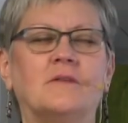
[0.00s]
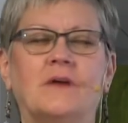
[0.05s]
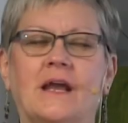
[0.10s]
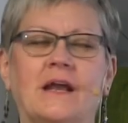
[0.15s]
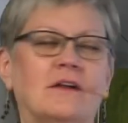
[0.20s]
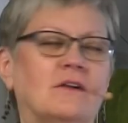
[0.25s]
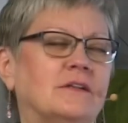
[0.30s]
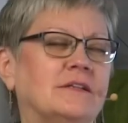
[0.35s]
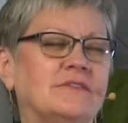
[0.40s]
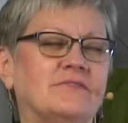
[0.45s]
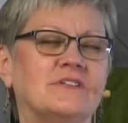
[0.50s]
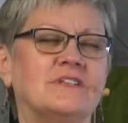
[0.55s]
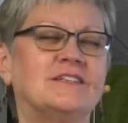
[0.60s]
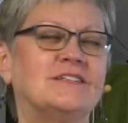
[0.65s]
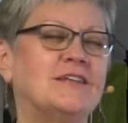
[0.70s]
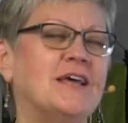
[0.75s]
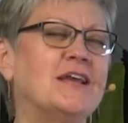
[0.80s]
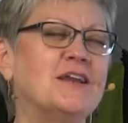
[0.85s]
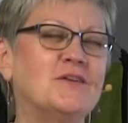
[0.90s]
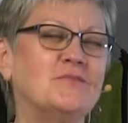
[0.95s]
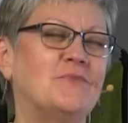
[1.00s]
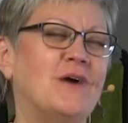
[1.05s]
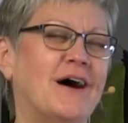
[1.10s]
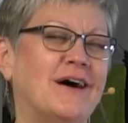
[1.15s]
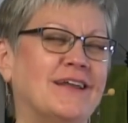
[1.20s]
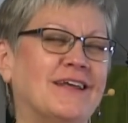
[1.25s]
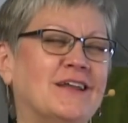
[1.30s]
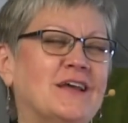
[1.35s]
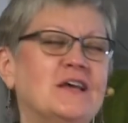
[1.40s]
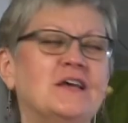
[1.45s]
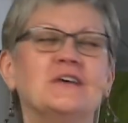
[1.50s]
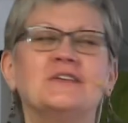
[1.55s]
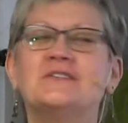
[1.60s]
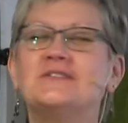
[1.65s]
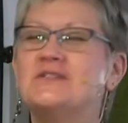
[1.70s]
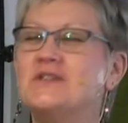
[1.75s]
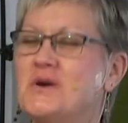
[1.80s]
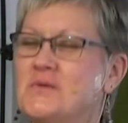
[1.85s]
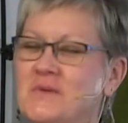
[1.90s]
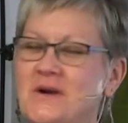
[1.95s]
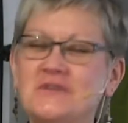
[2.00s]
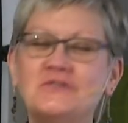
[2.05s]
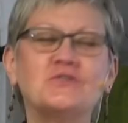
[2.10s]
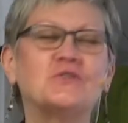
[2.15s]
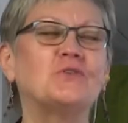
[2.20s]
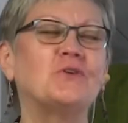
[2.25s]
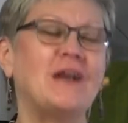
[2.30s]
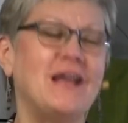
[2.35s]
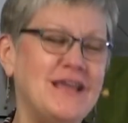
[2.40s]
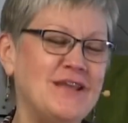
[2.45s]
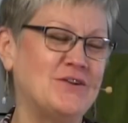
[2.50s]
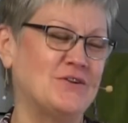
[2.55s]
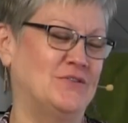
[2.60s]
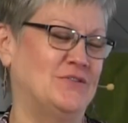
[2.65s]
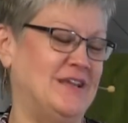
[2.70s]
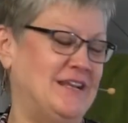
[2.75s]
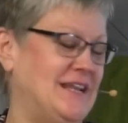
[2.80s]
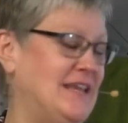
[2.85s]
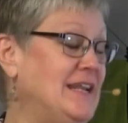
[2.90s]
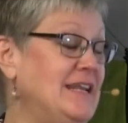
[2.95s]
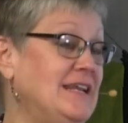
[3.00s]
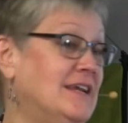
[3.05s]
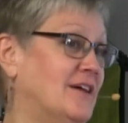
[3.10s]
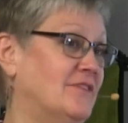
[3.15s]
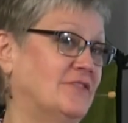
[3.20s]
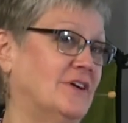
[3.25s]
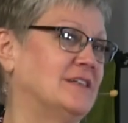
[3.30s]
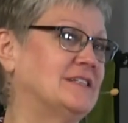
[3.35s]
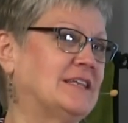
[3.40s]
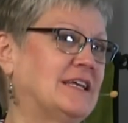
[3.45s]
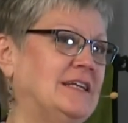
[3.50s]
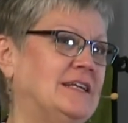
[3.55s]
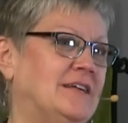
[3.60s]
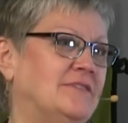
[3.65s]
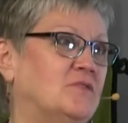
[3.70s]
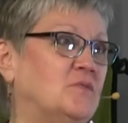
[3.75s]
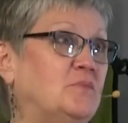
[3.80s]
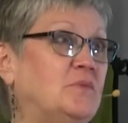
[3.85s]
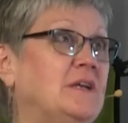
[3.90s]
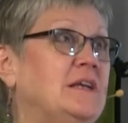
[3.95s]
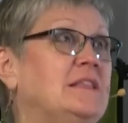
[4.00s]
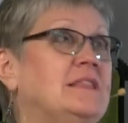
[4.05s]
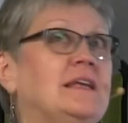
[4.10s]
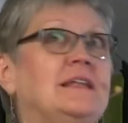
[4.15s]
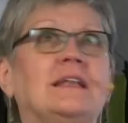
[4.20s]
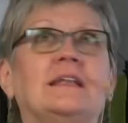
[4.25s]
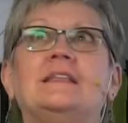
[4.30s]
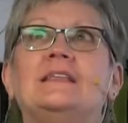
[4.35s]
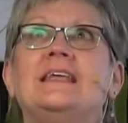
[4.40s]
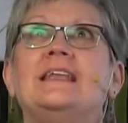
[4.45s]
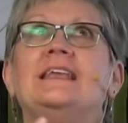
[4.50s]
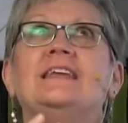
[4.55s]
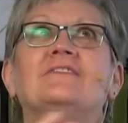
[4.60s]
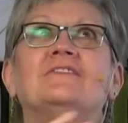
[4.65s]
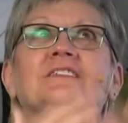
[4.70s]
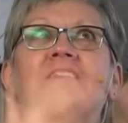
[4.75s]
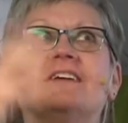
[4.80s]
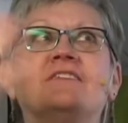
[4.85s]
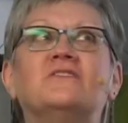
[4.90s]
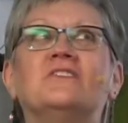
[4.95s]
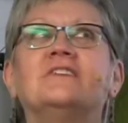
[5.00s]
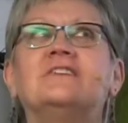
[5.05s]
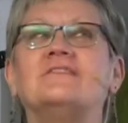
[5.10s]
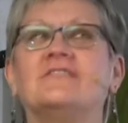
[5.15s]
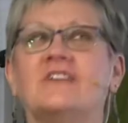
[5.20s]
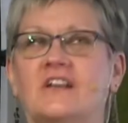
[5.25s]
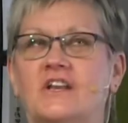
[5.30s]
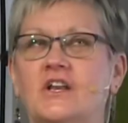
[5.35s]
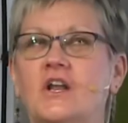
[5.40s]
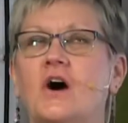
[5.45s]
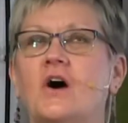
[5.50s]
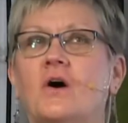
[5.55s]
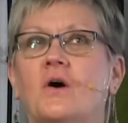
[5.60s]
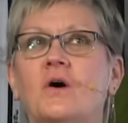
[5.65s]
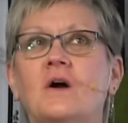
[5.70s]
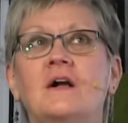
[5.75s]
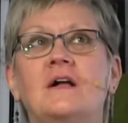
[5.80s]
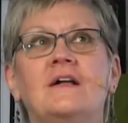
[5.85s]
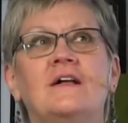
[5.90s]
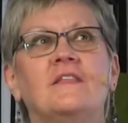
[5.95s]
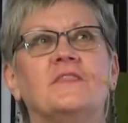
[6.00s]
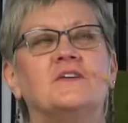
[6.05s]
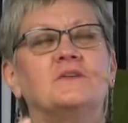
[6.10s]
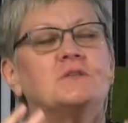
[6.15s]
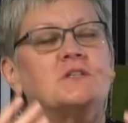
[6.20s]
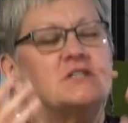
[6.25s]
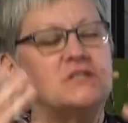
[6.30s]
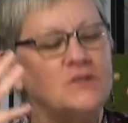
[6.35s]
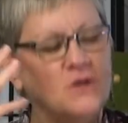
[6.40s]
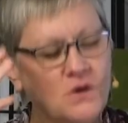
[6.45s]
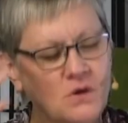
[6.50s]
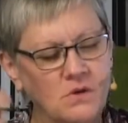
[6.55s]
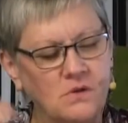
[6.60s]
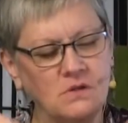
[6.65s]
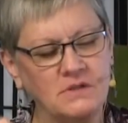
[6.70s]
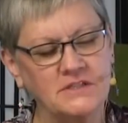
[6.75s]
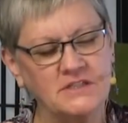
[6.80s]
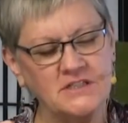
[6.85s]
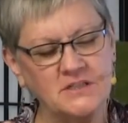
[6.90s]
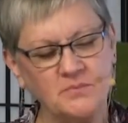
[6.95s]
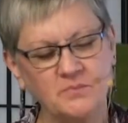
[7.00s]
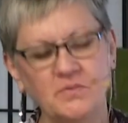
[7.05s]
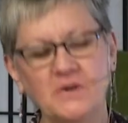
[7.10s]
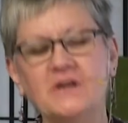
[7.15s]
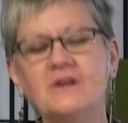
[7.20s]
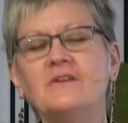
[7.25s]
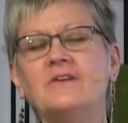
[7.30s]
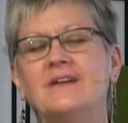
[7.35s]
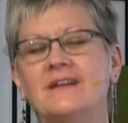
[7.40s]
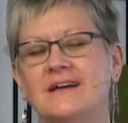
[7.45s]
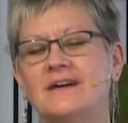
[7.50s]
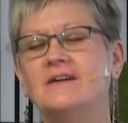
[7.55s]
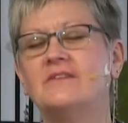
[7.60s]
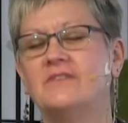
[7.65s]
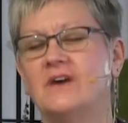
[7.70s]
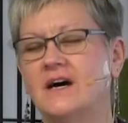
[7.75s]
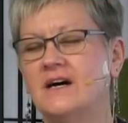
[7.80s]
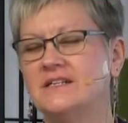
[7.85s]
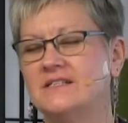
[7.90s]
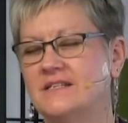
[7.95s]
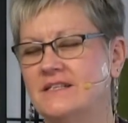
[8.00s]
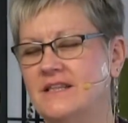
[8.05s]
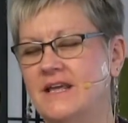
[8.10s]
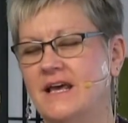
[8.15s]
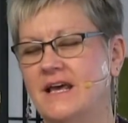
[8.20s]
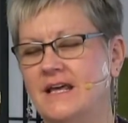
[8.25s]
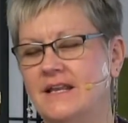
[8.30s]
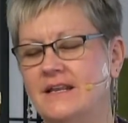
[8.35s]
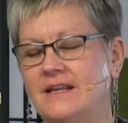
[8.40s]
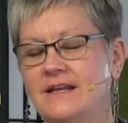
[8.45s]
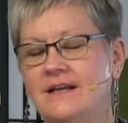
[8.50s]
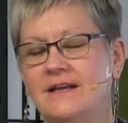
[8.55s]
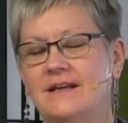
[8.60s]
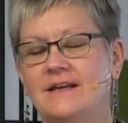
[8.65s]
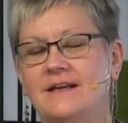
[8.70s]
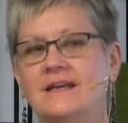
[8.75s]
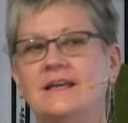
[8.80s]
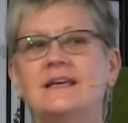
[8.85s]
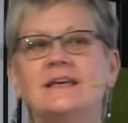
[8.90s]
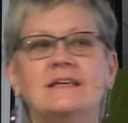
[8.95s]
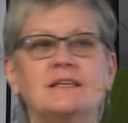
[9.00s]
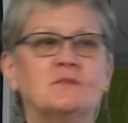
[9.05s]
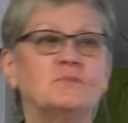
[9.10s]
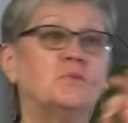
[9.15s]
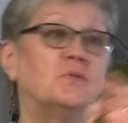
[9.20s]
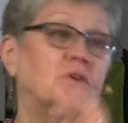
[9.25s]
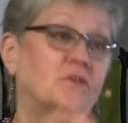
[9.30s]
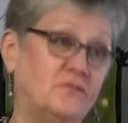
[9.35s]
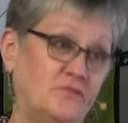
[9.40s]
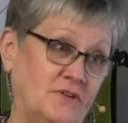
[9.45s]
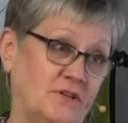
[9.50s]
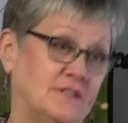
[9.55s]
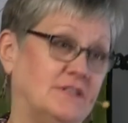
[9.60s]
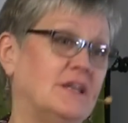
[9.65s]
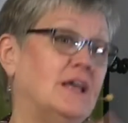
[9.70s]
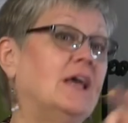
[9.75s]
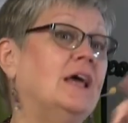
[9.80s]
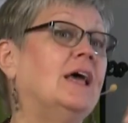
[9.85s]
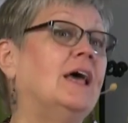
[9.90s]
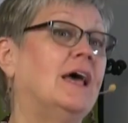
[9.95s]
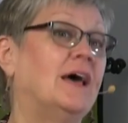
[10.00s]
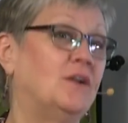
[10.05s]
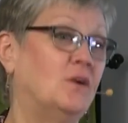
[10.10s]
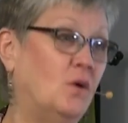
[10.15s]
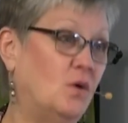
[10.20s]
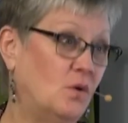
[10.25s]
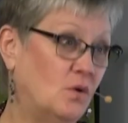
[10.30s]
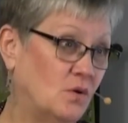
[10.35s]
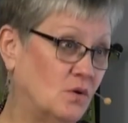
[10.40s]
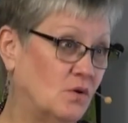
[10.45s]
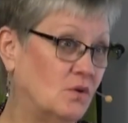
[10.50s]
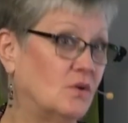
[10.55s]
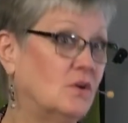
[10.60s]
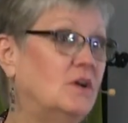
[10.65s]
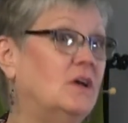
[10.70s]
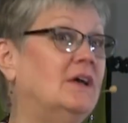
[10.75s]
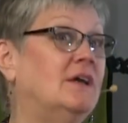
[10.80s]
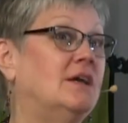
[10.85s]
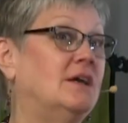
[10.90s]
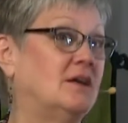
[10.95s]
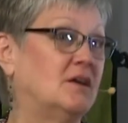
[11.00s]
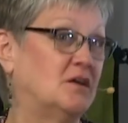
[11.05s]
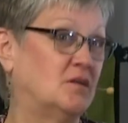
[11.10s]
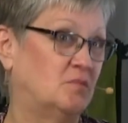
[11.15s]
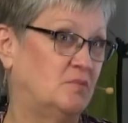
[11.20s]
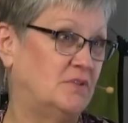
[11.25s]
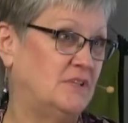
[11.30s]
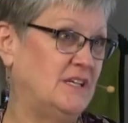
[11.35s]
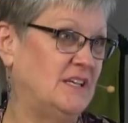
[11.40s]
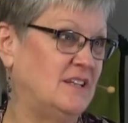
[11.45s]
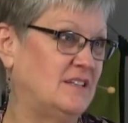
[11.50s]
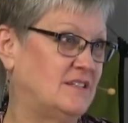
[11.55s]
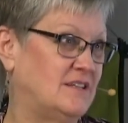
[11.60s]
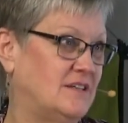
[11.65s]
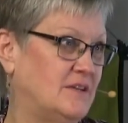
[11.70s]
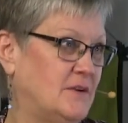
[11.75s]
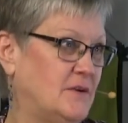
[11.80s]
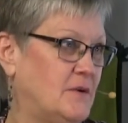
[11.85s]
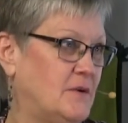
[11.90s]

Harold even sang about it. So much greater than any of us can ever be, than any of us ever even know. The soul, the spirit of us then, is perfect and whole and complete.